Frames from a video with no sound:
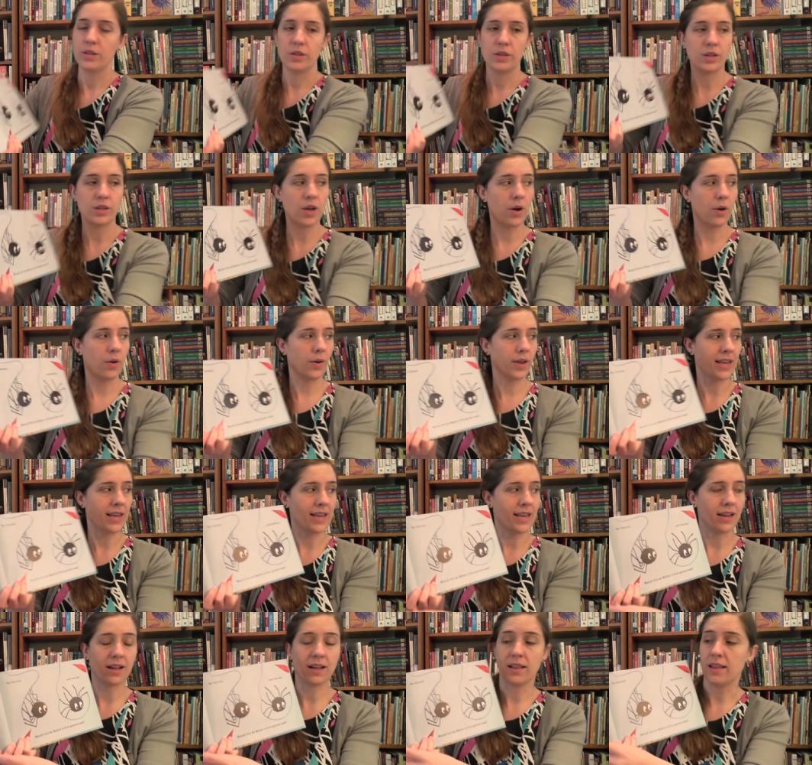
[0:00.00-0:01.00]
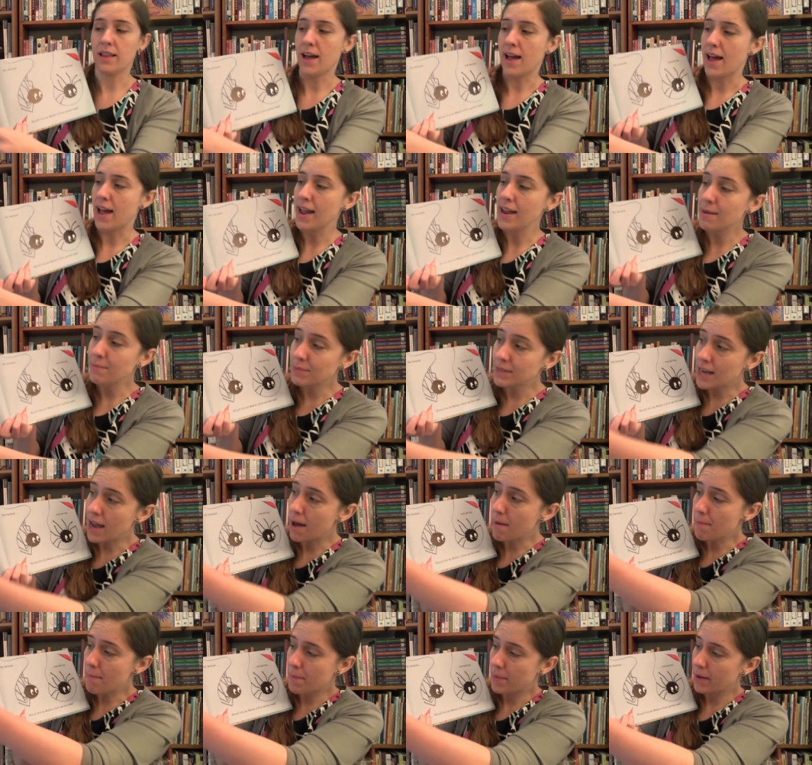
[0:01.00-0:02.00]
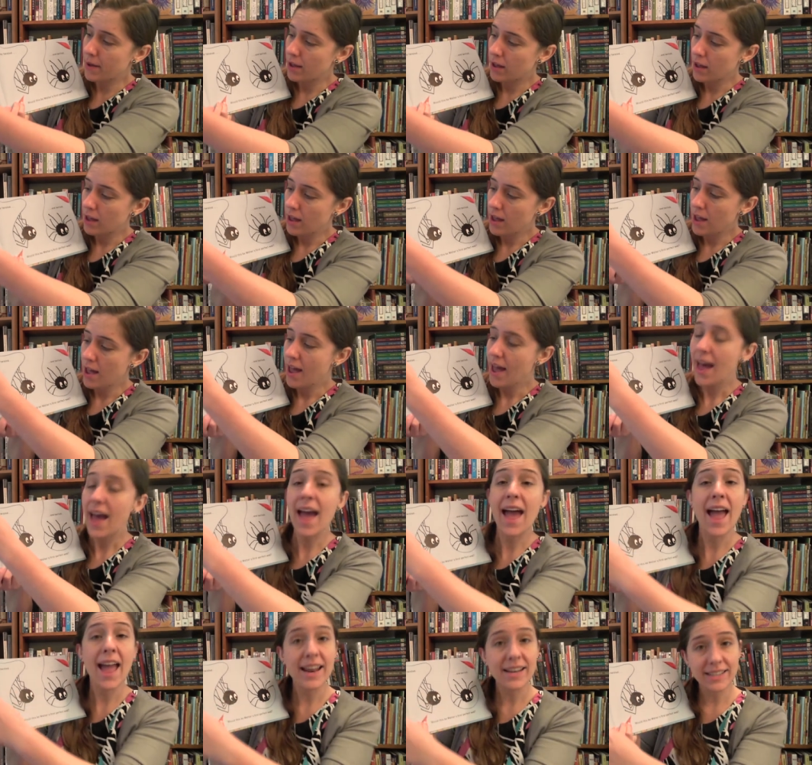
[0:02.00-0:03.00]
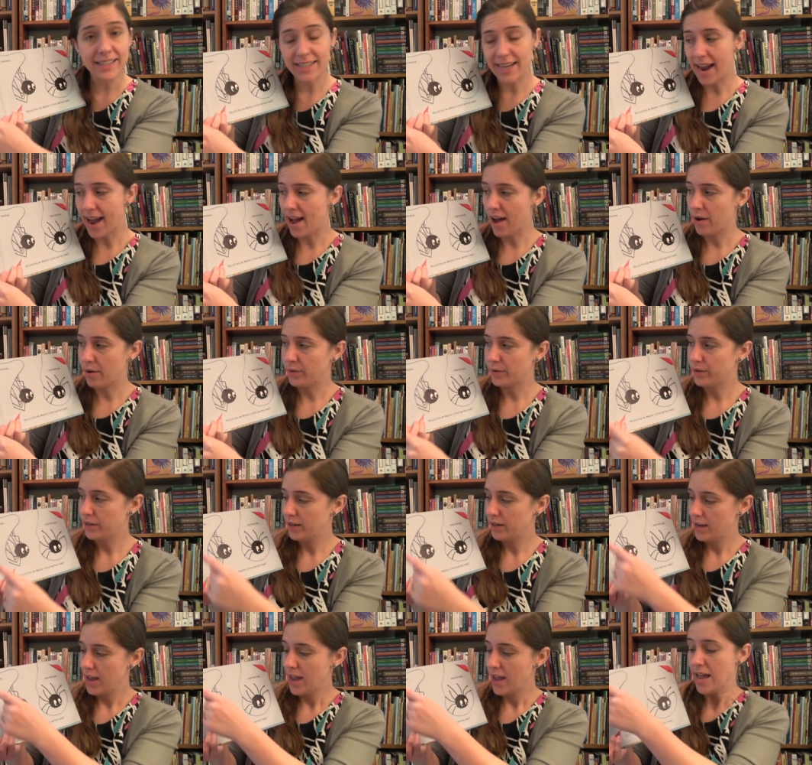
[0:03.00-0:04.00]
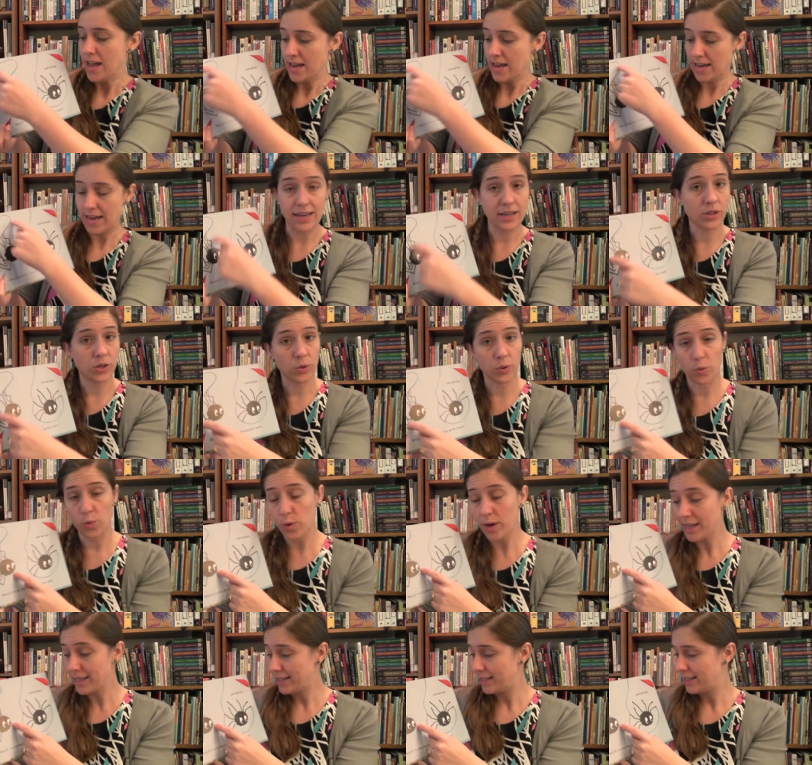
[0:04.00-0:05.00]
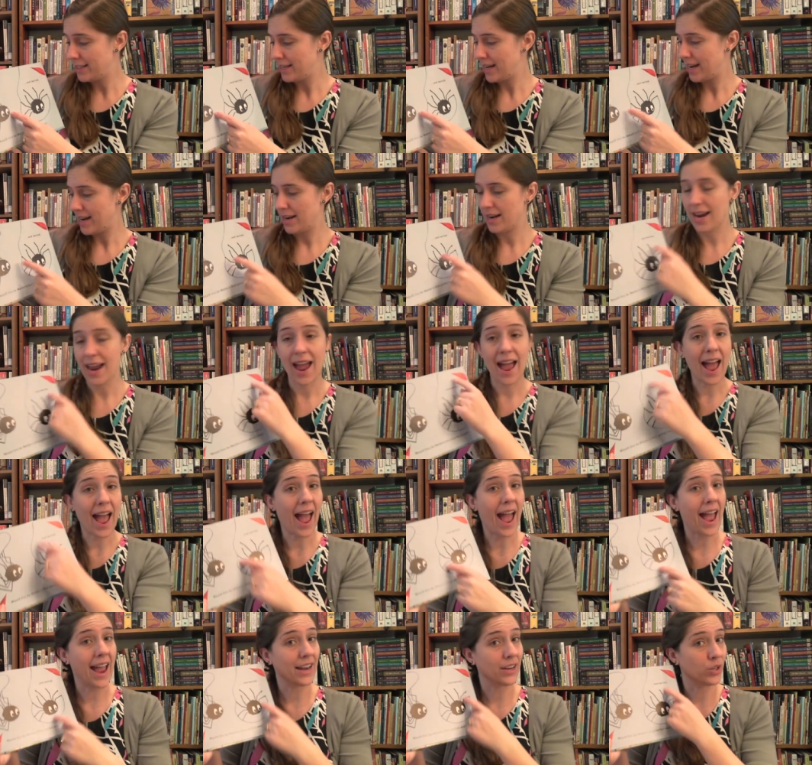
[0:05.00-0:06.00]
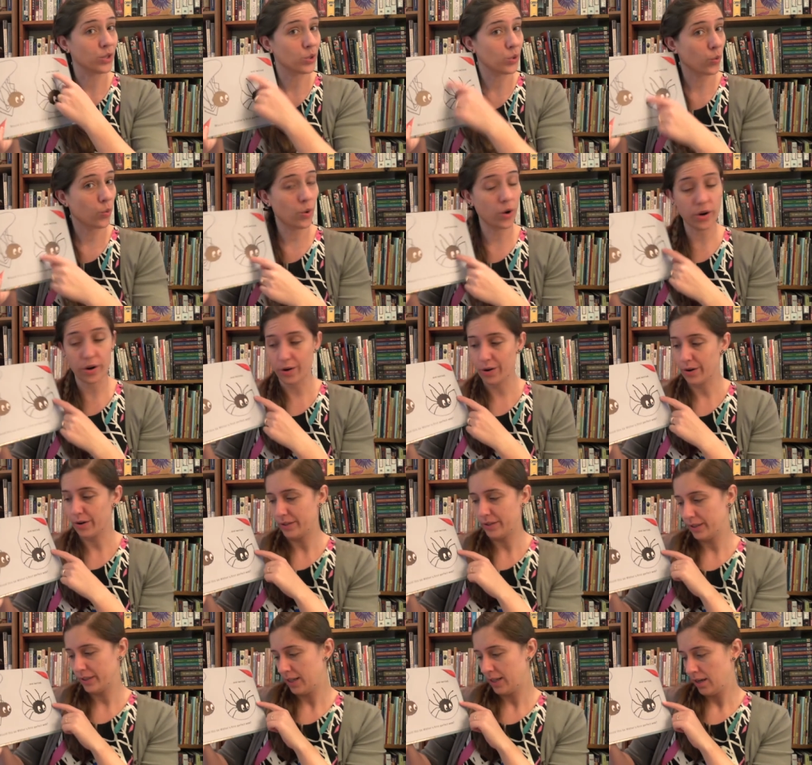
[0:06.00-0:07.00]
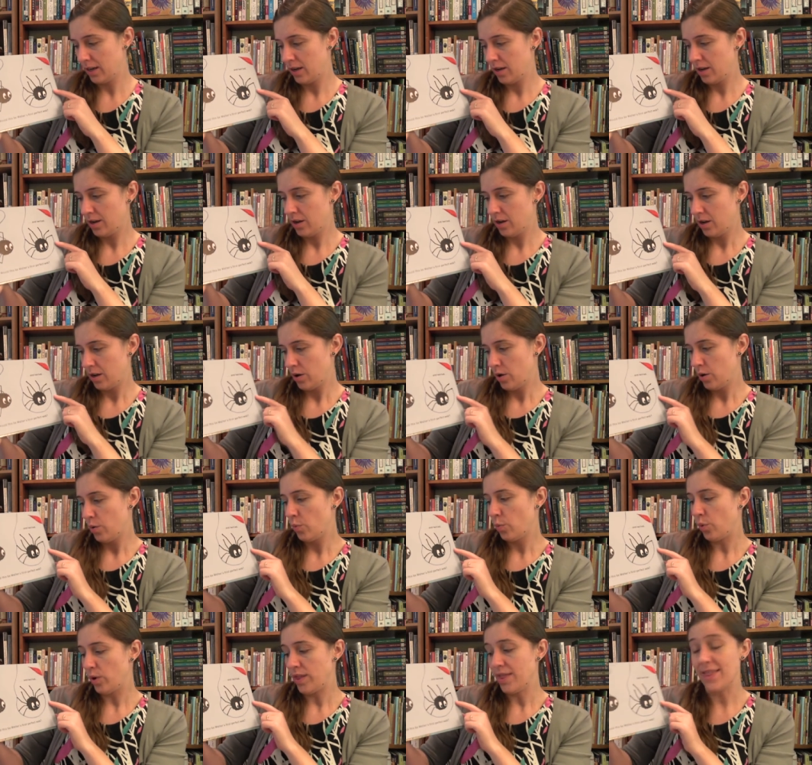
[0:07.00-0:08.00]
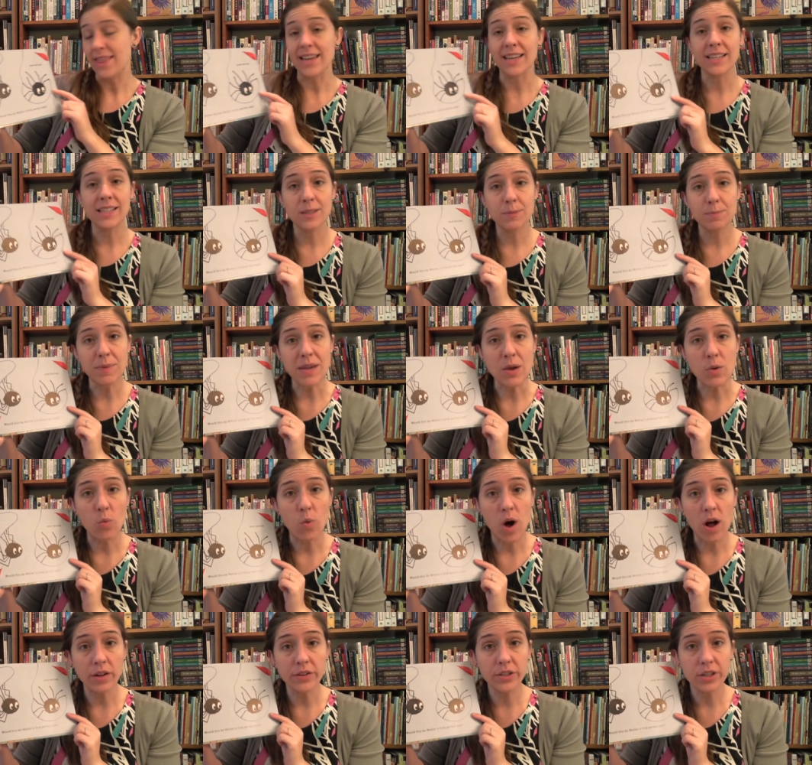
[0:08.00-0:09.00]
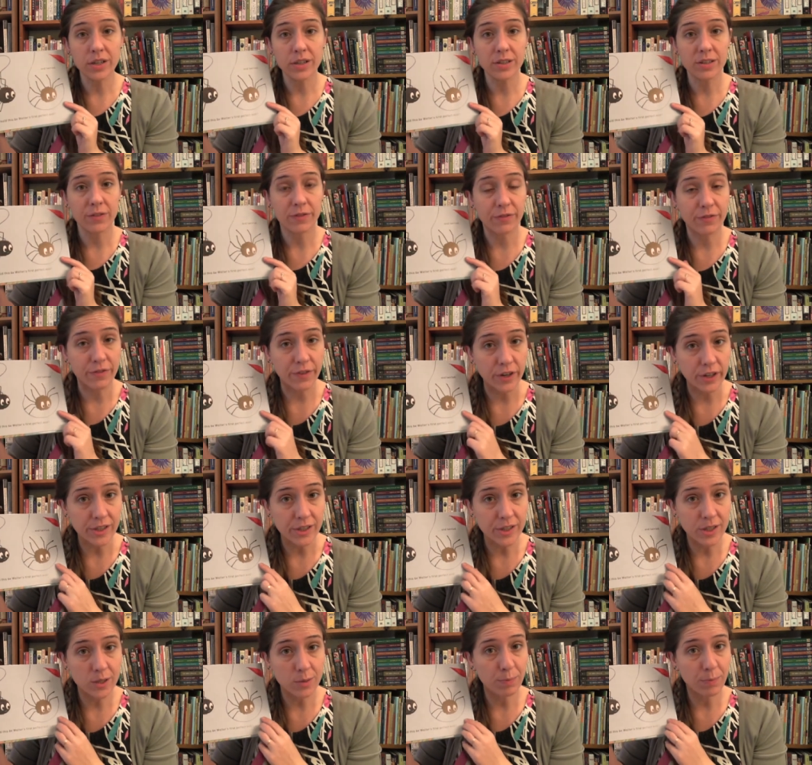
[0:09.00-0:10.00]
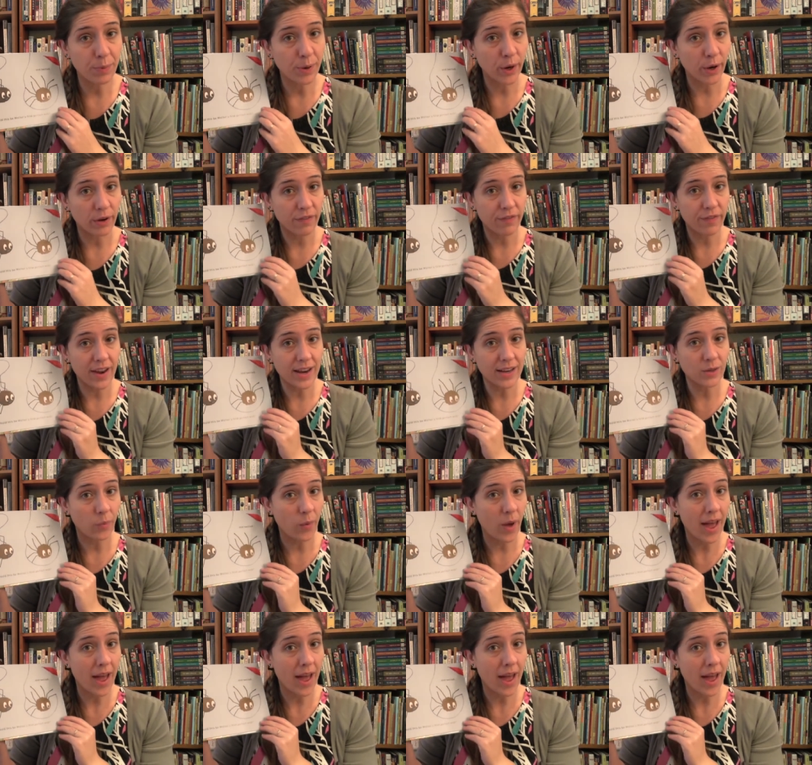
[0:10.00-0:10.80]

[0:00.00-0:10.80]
So he climbed up and down. He twisted and twirled. Would this be Walter's first perfect